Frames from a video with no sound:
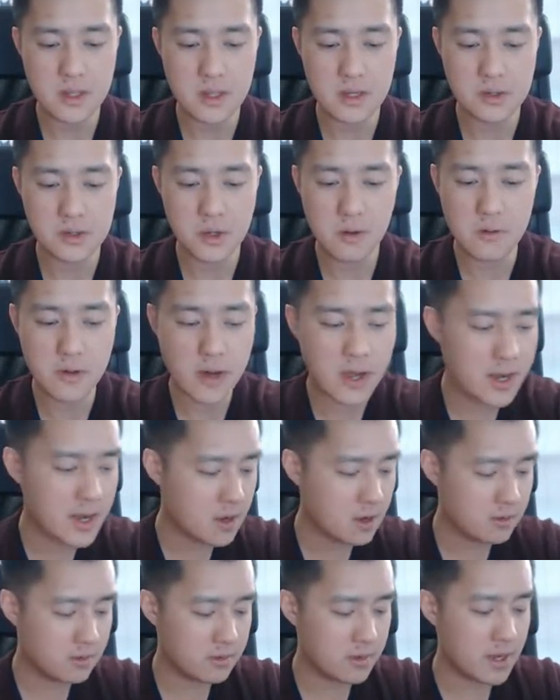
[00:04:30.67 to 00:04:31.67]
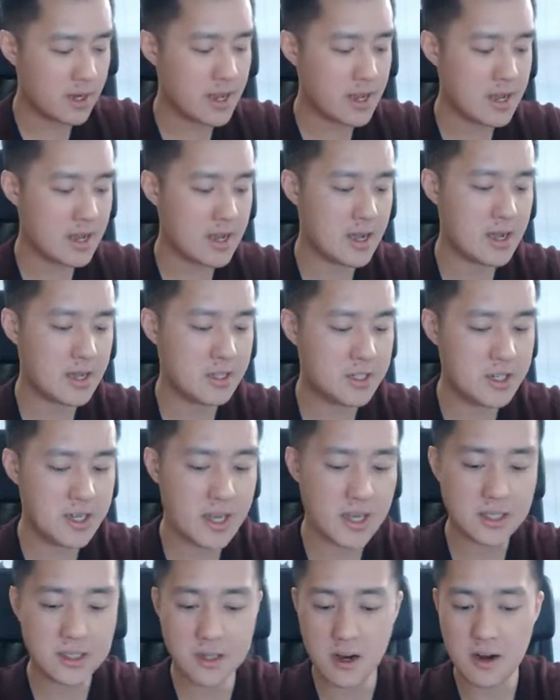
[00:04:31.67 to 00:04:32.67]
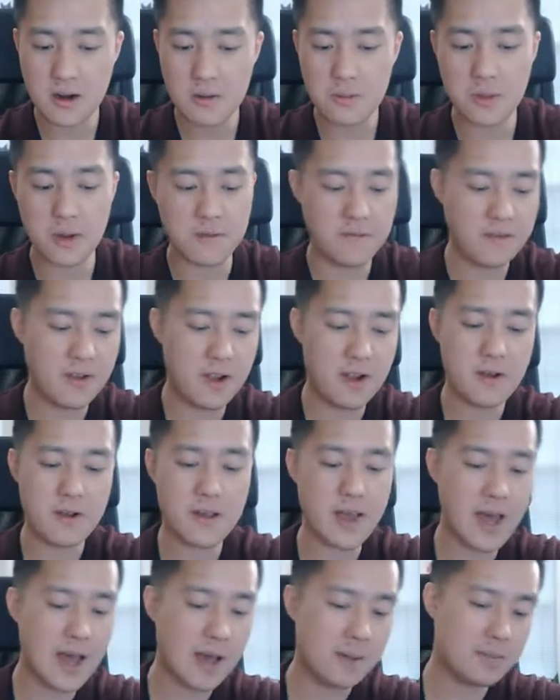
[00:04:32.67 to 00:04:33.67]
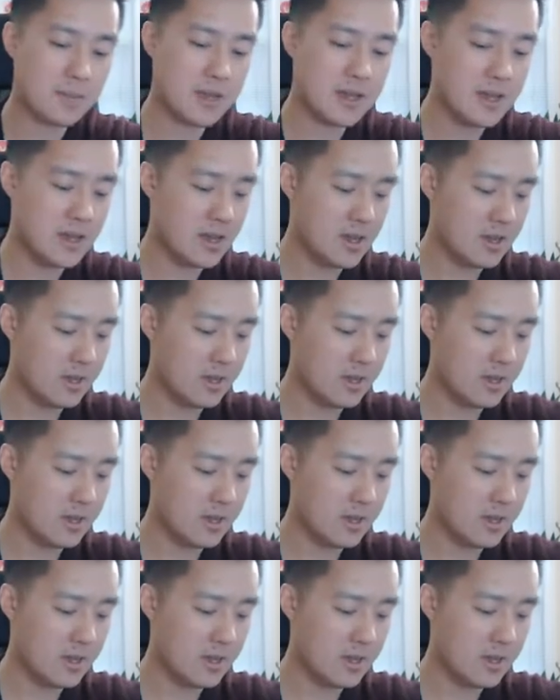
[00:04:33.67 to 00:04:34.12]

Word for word: So not a not a uh, G X card, but very happy